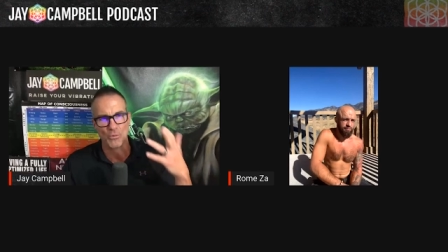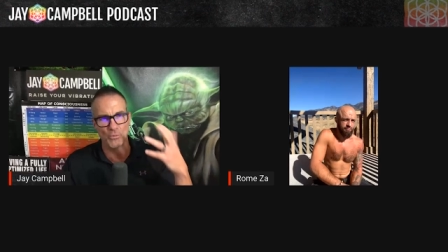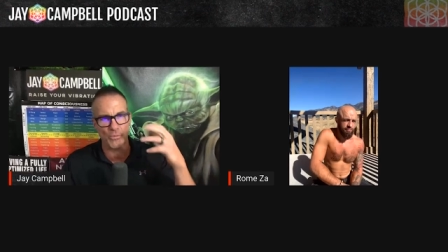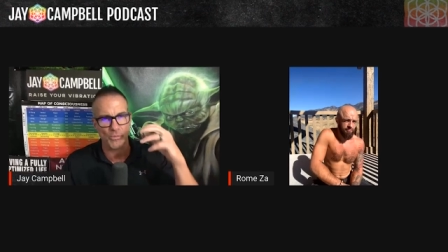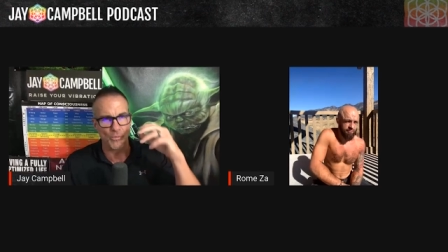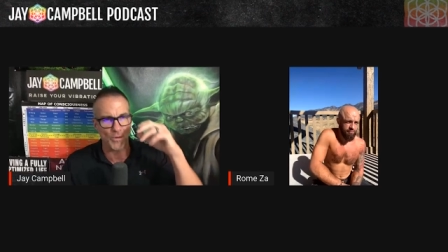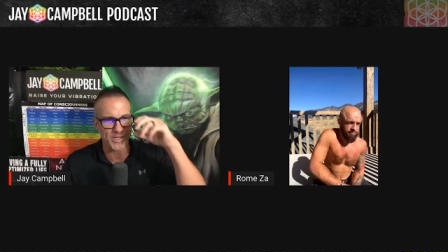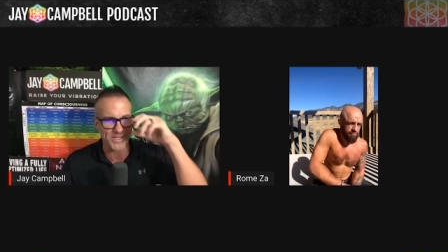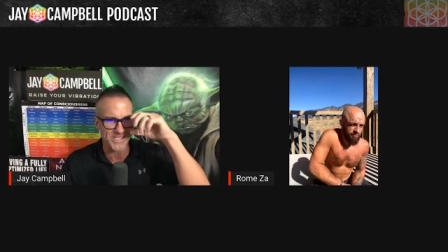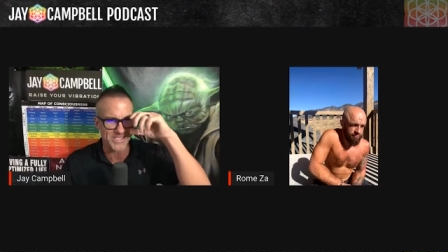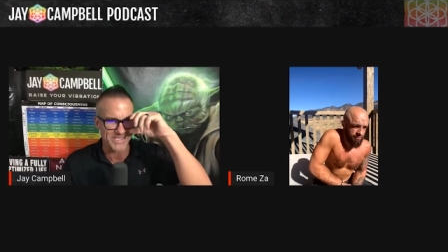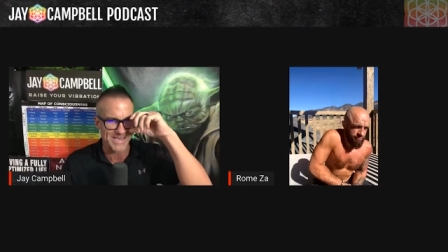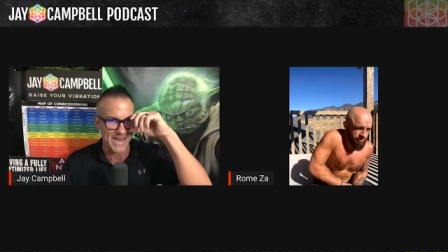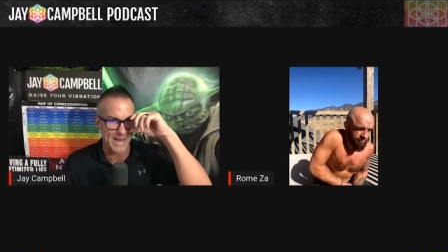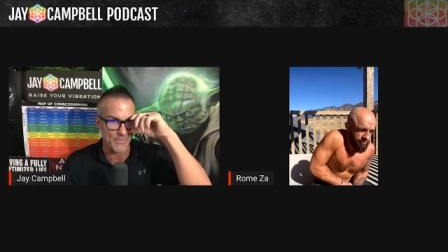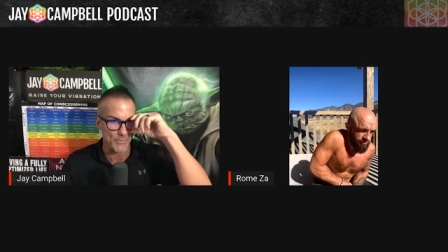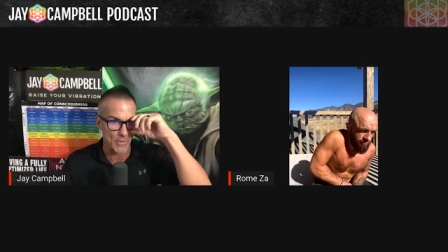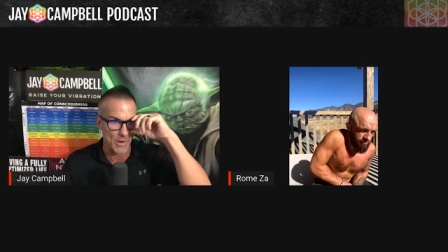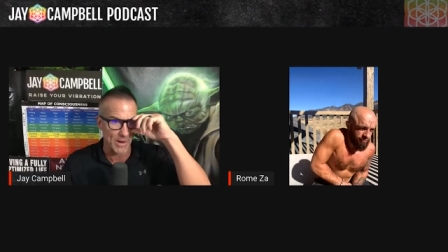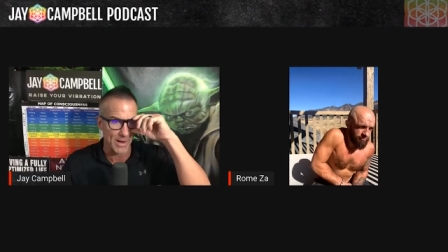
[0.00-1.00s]
You know, what's
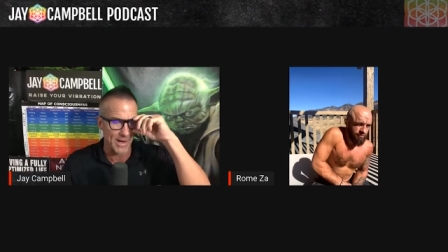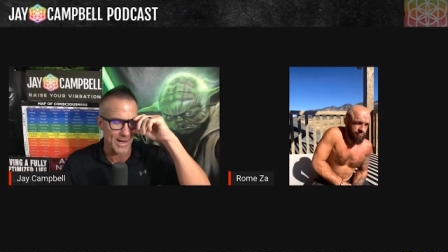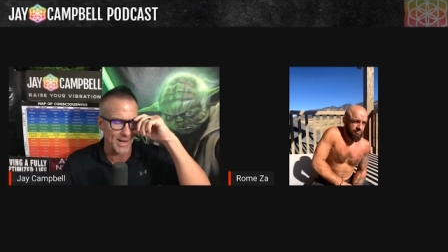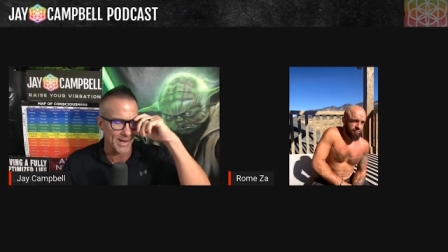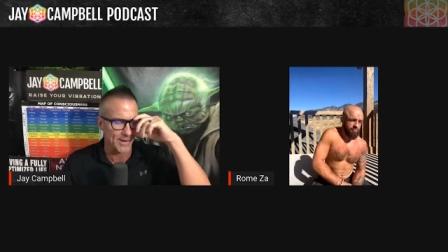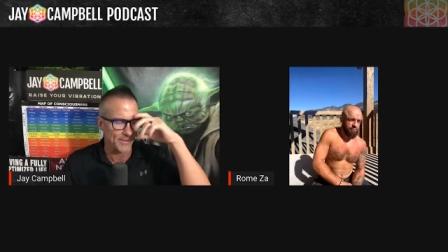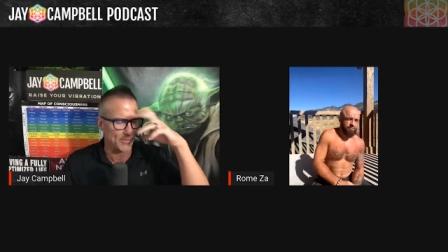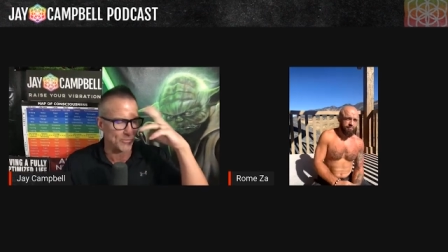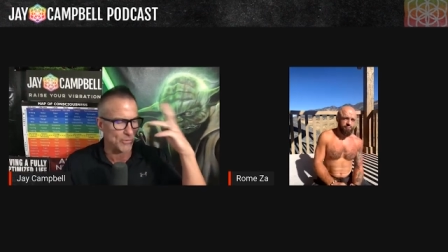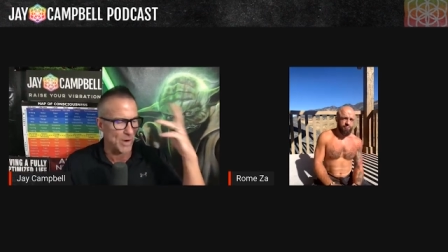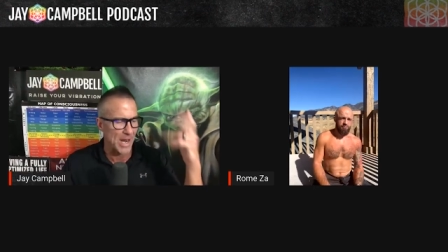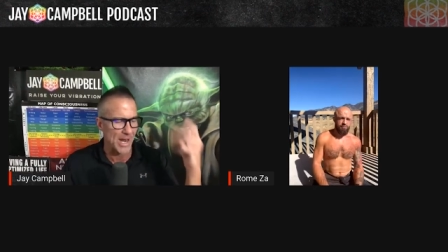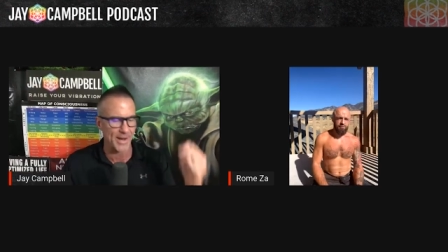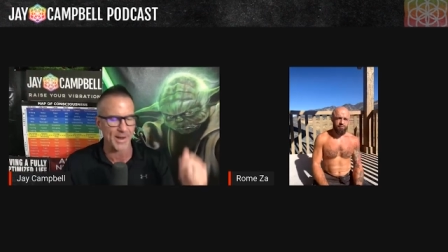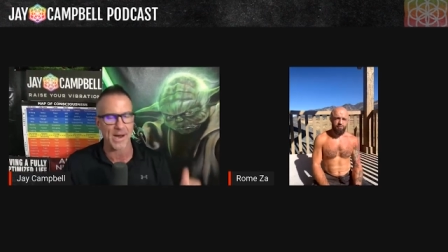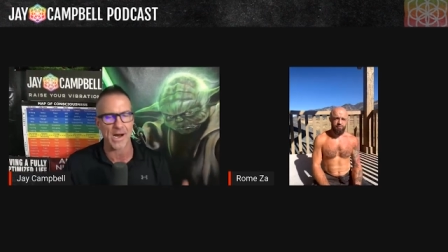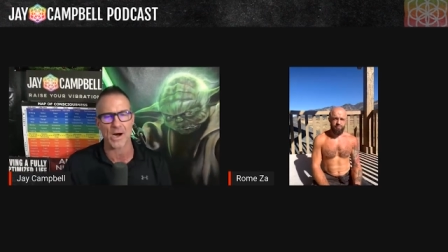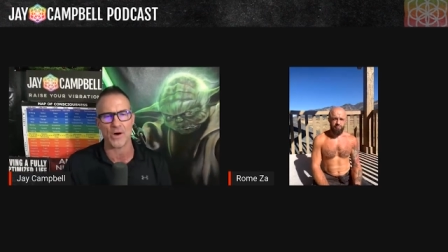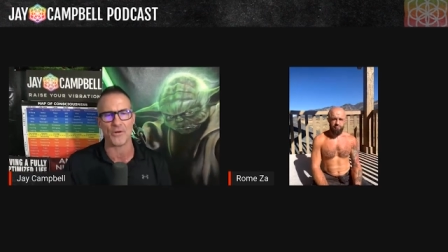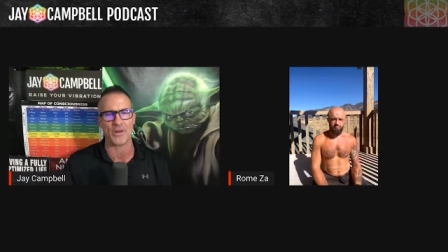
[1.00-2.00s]
his name? Uh,
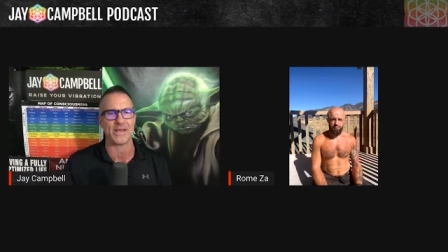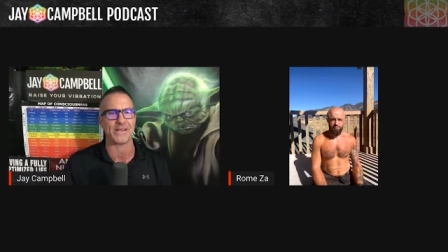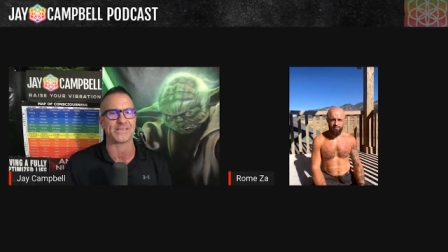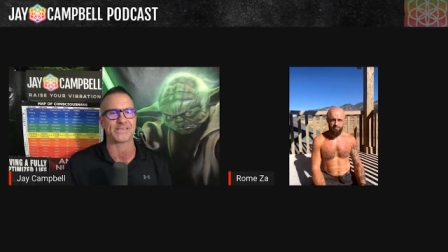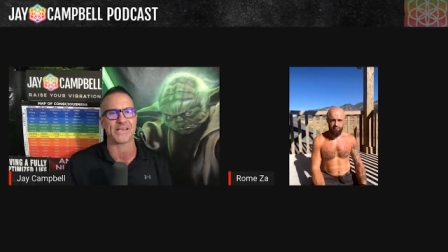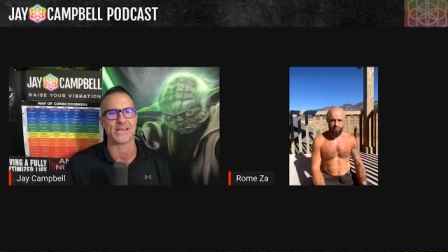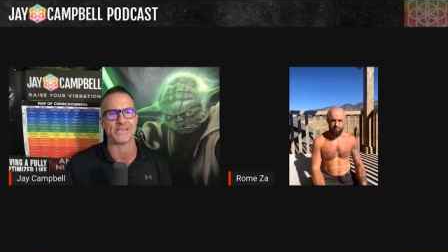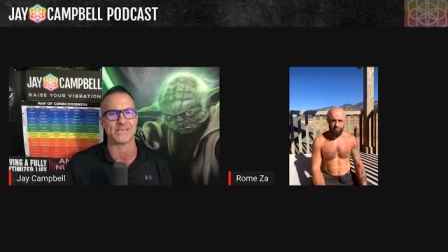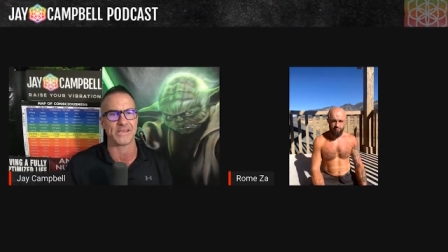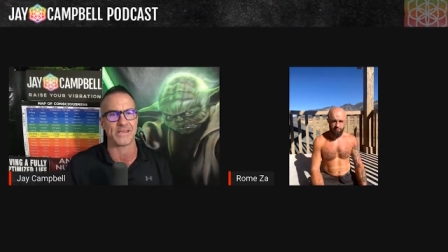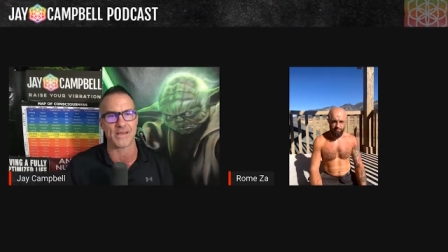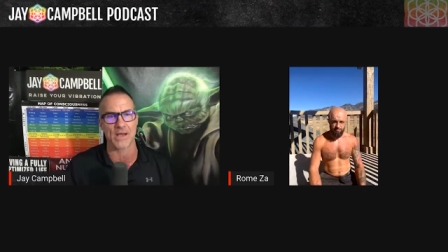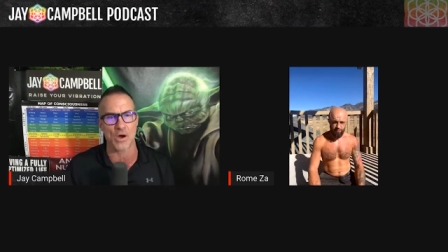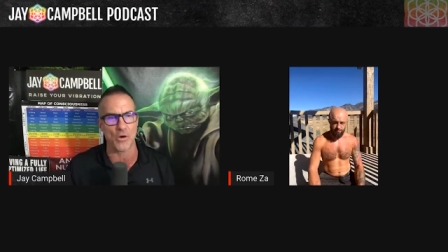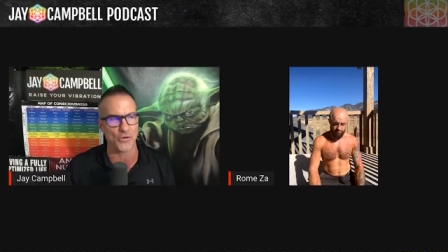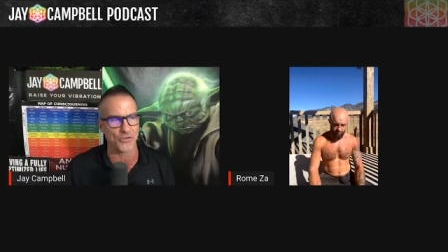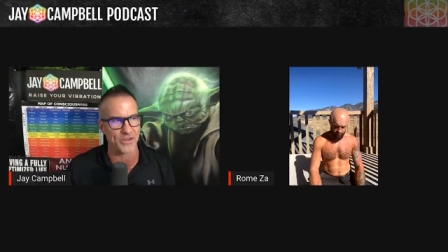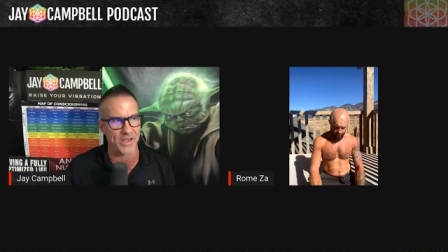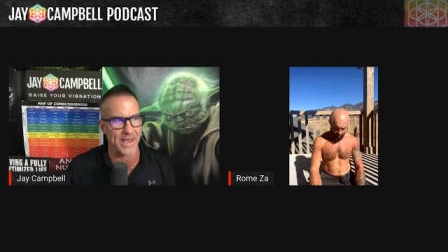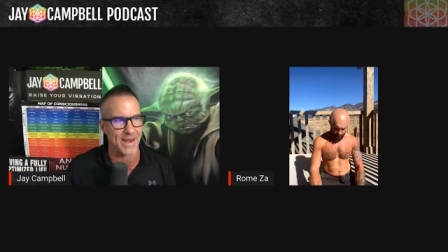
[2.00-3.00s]
Ryan Holiday says
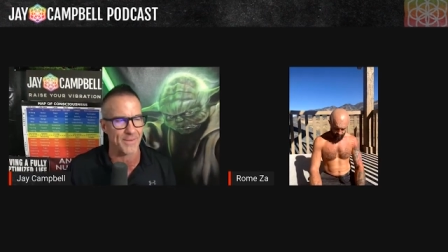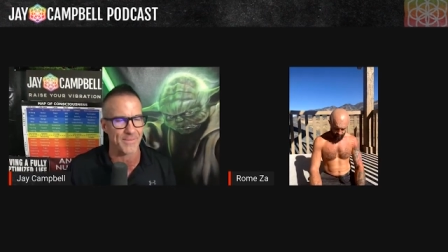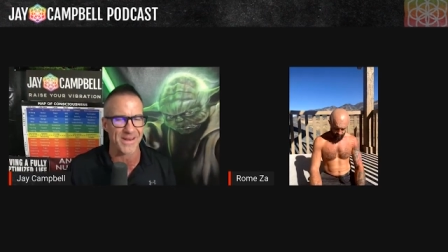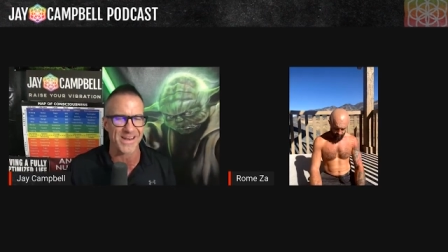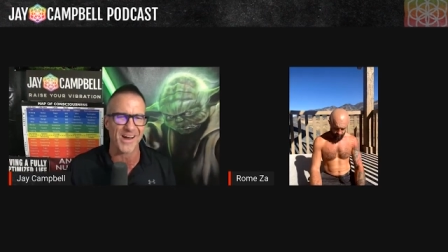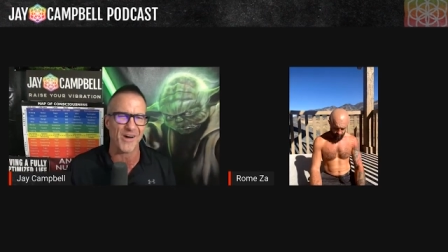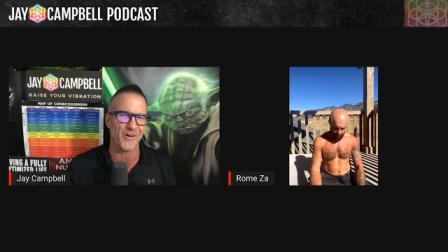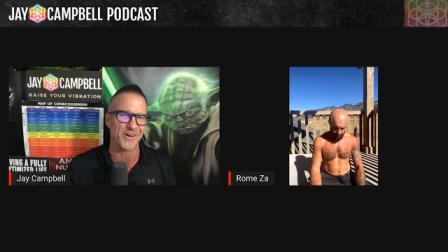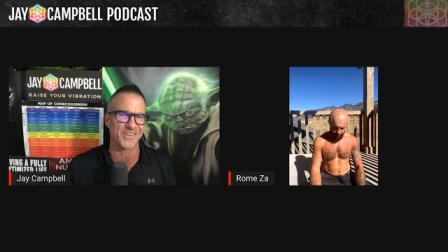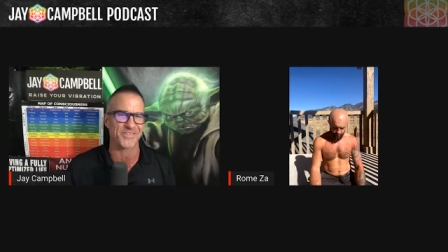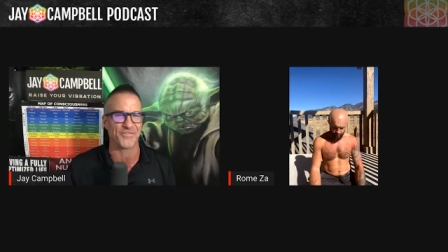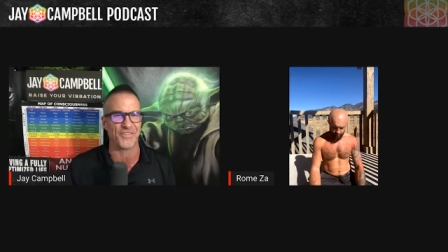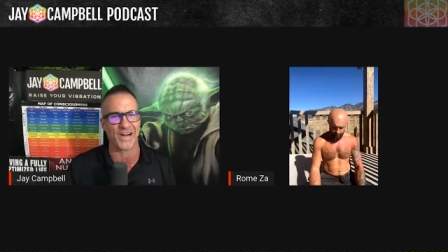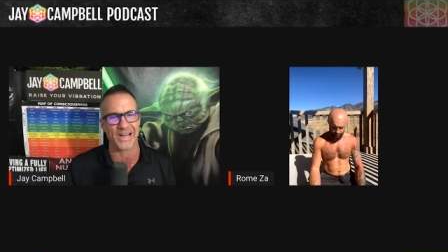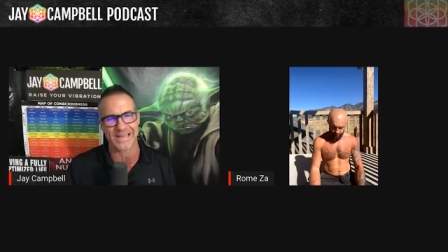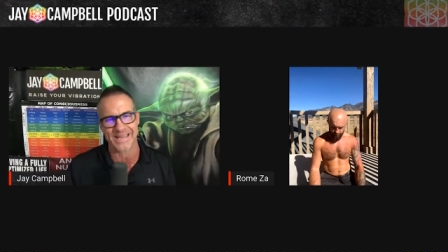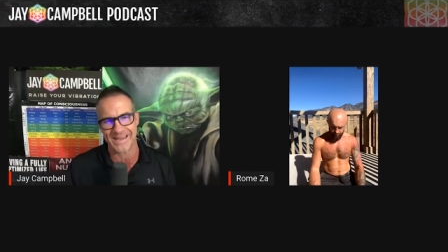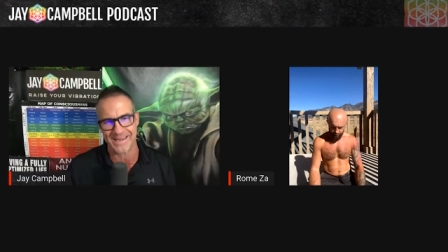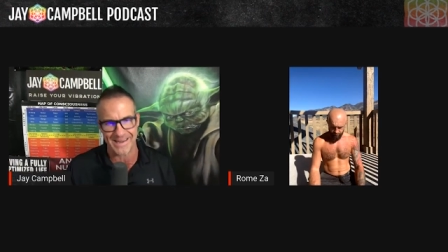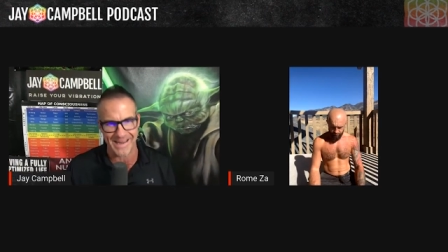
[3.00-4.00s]
ego is the enemy. No, it's
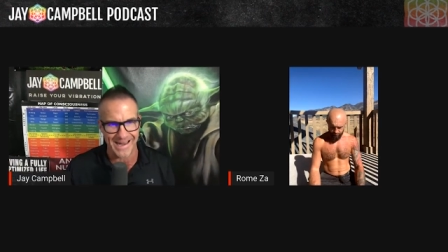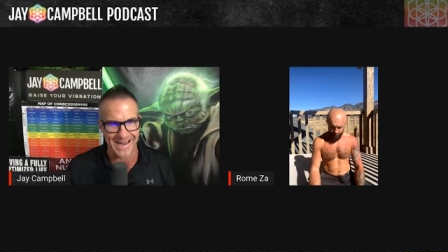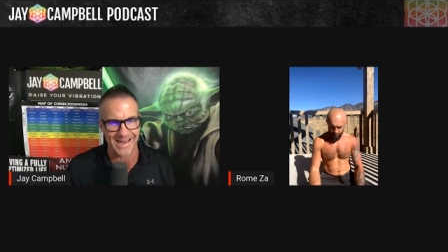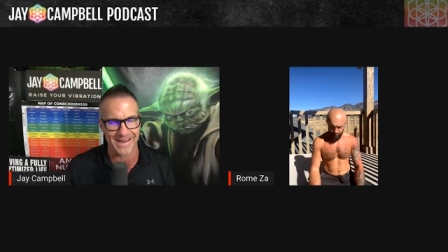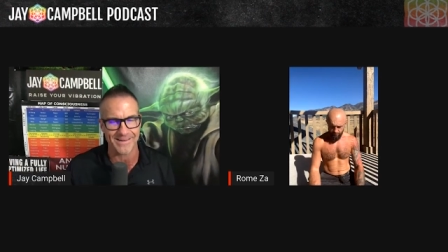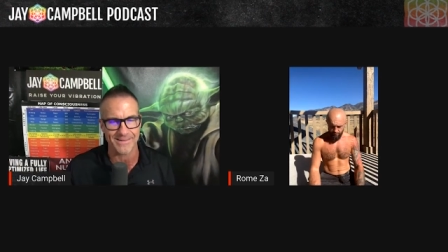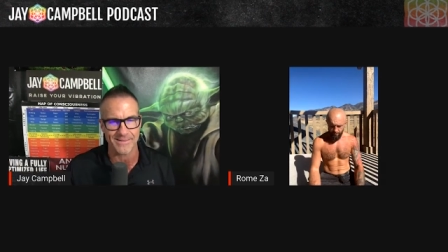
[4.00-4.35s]
fucking not.